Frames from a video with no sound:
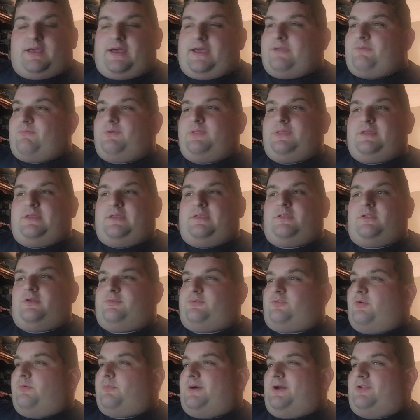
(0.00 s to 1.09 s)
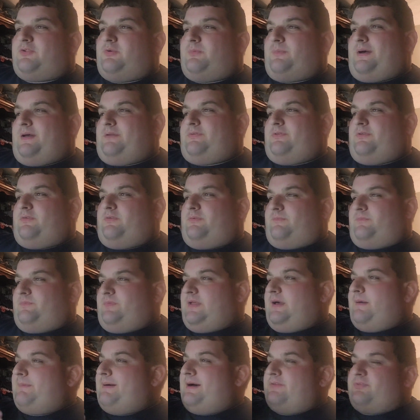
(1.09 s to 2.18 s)
I really didn't know too much about this
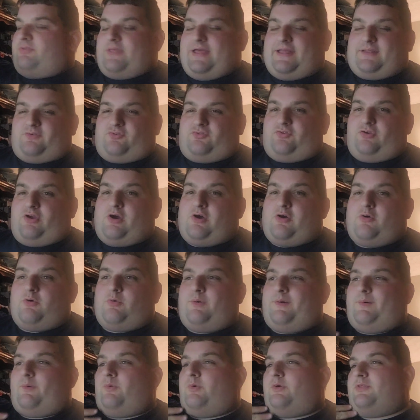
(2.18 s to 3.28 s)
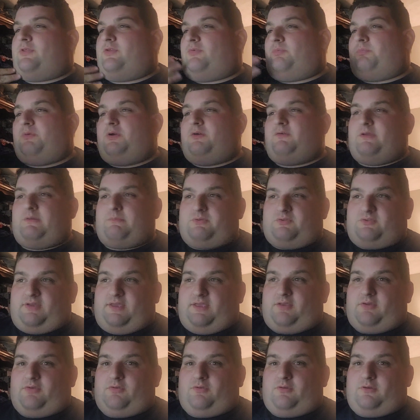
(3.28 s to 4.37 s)
about that show or this movie in
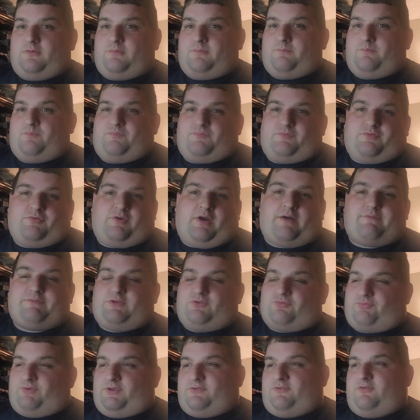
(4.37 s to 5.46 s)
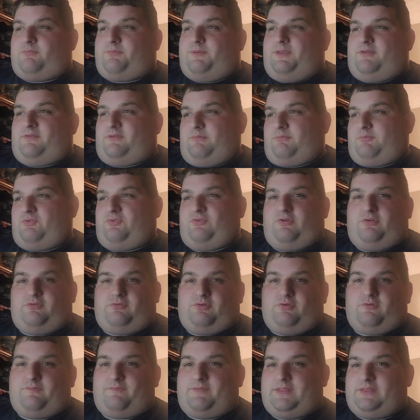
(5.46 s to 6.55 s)
particular for obvious reasons because I was still
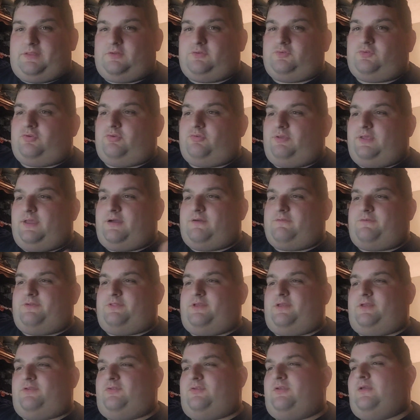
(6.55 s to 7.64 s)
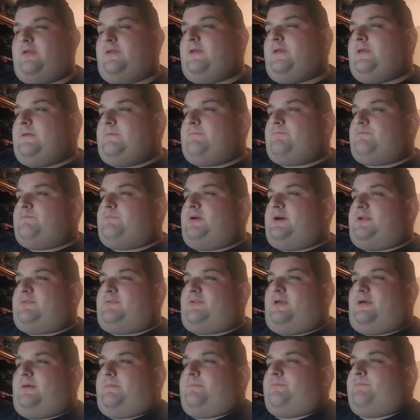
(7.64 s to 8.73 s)
too a little too young for this.
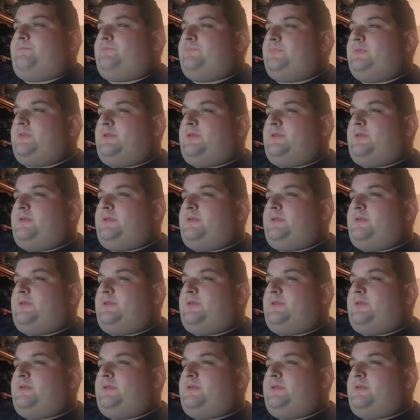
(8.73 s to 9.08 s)
But um,